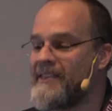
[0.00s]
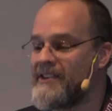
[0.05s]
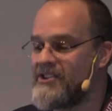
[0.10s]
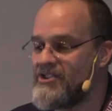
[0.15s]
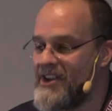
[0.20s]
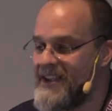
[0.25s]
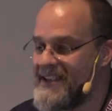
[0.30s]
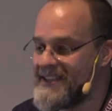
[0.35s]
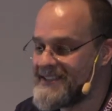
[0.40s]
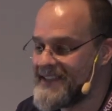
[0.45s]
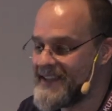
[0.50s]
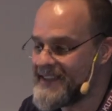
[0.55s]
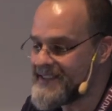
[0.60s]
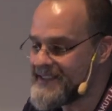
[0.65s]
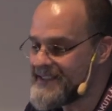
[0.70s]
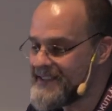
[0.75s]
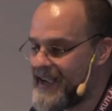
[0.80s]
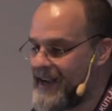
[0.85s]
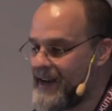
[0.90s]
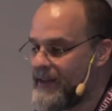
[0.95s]
the chest at the
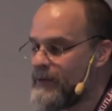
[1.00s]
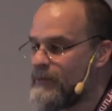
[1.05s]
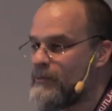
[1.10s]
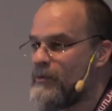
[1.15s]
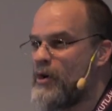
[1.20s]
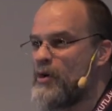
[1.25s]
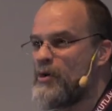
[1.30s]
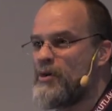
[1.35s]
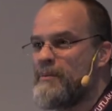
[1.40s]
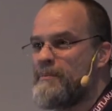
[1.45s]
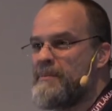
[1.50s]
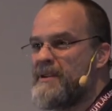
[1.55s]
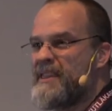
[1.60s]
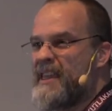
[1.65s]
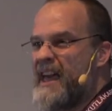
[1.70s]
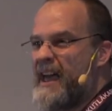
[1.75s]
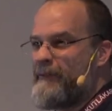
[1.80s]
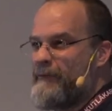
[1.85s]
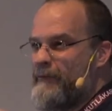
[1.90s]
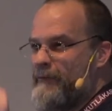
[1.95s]
side of the road and be
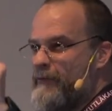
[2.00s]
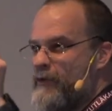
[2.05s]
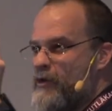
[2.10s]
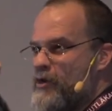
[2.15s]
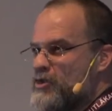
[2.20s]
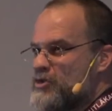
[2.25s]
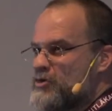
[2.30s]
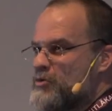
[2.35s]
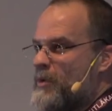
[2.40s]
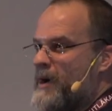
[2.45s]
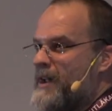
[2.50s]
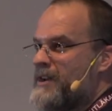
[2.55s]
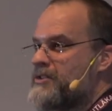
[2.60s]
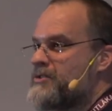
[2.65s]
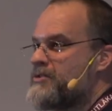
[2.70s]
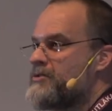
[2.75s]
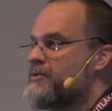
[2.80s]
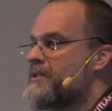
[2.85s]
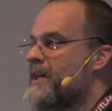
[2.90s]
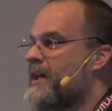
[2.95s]
that first one to
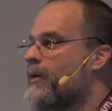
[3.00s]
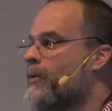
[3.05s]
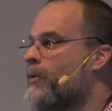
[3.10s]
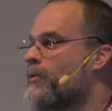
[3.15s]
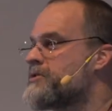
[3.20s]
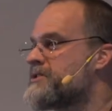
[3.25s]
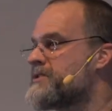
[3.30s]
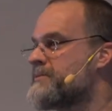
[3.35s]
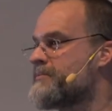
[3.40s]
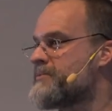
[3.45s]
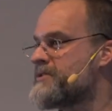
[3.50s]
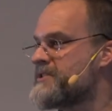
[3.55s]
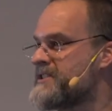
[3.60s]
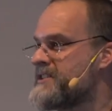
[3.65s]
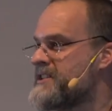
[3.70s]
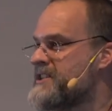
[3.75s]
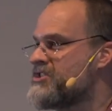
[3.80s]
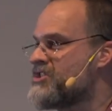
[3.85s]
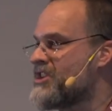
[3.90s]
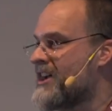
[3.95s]
do that awesome
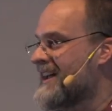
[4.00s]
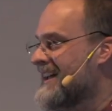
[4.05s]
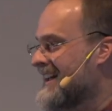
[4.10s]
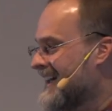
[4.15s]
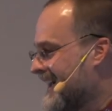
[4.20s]
procedure